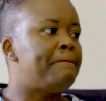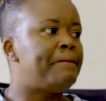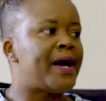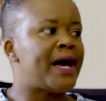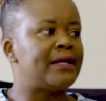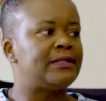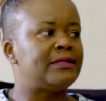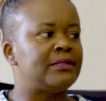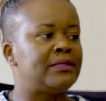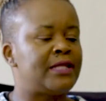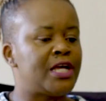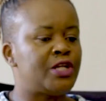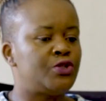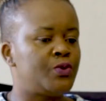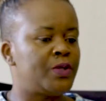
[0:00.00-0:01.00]
But
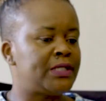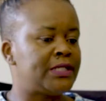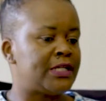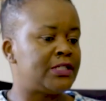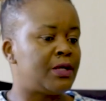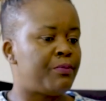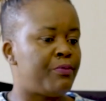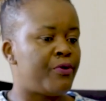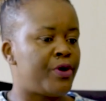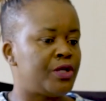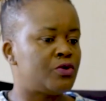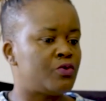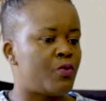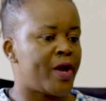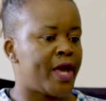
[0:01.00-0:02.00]
they do it at a
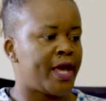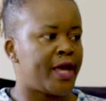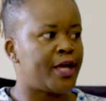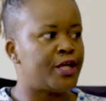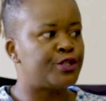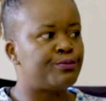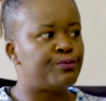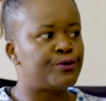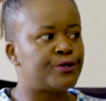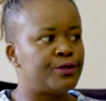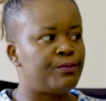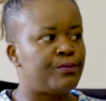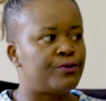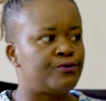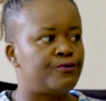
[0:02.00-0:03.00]
point where it's
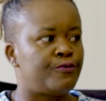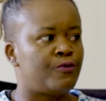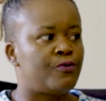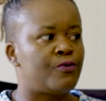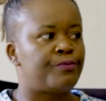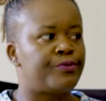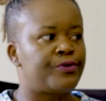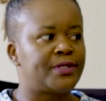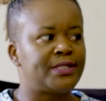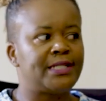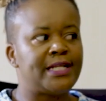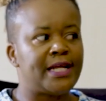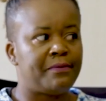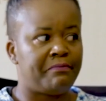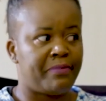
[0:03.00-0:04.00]
possible to
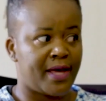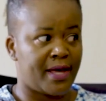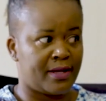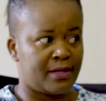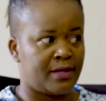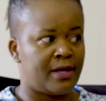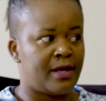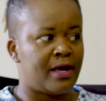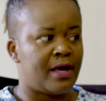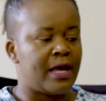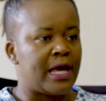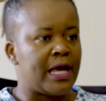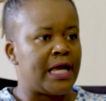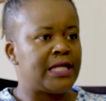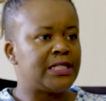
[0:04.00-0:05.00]
proceed and bury.
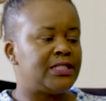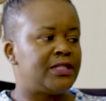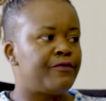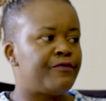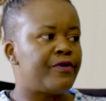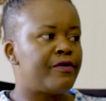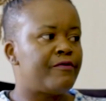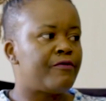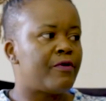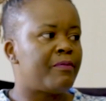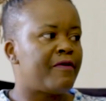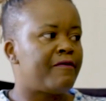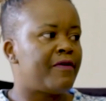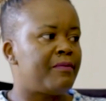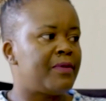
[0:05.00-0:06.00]
It's different from
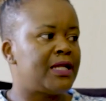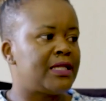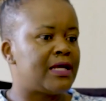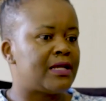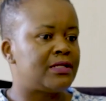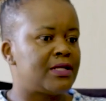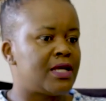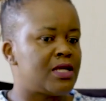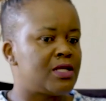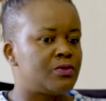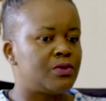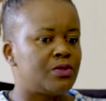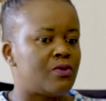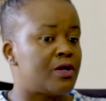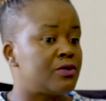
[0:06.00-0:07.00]
a family that says
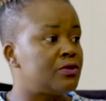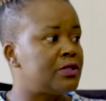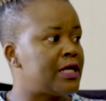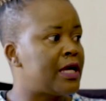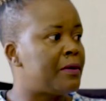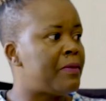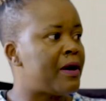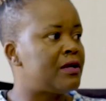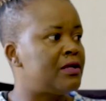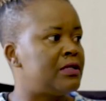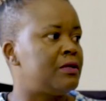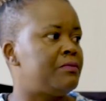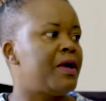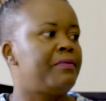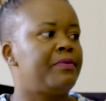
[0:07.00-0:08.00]
we don't want to take part in
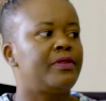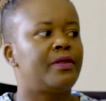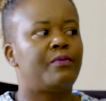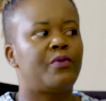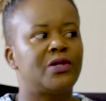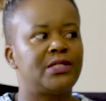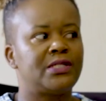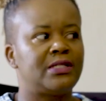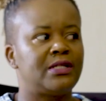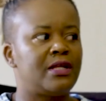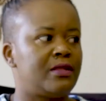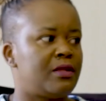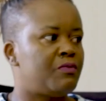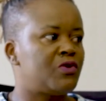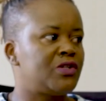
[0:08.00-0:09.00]
it. Maybe the body's still
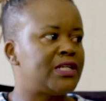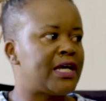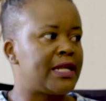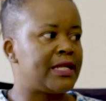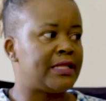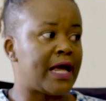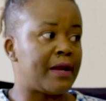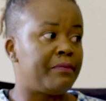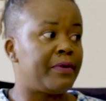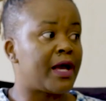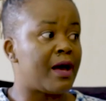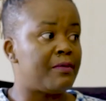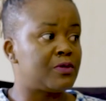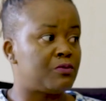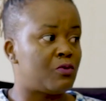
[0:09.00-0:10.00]
at the mortuary. That
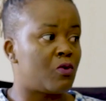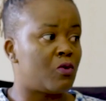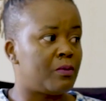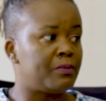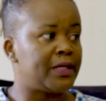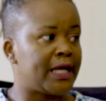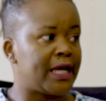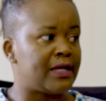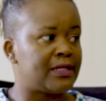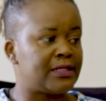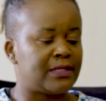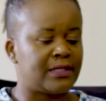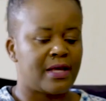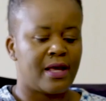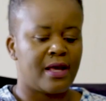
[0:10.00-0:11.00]
becomes more
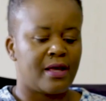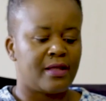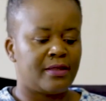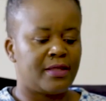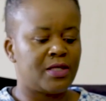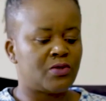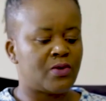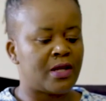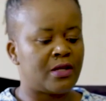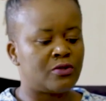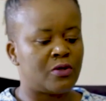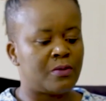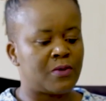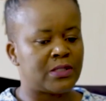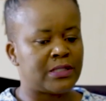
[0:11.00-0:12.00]
complicated. This one
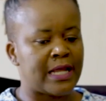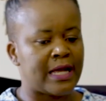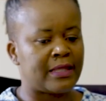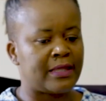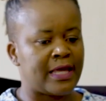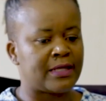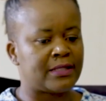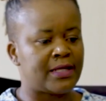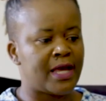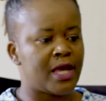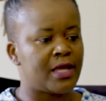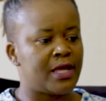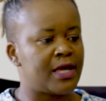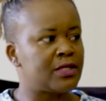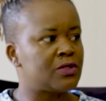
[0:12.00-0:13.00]
is almost like they are
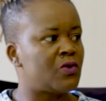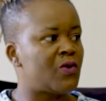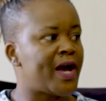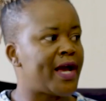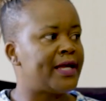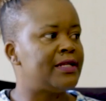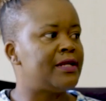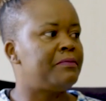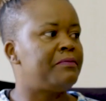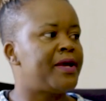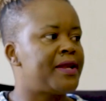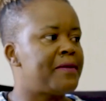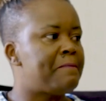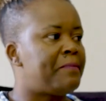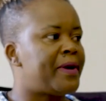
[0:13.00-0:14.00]
saying, yes, go ahead and
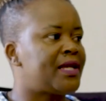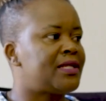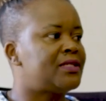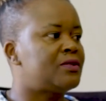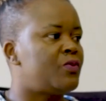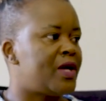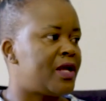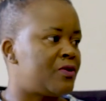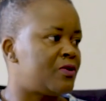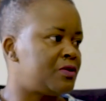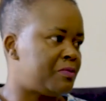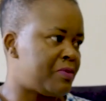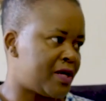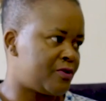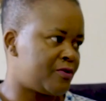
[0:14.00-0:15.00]
bury, but we are
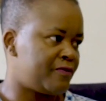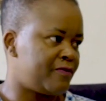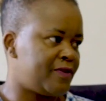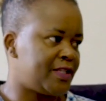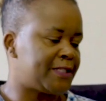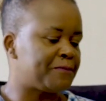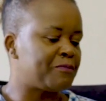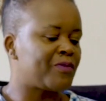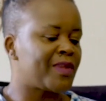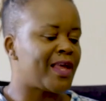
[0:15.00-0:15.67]
not part of it.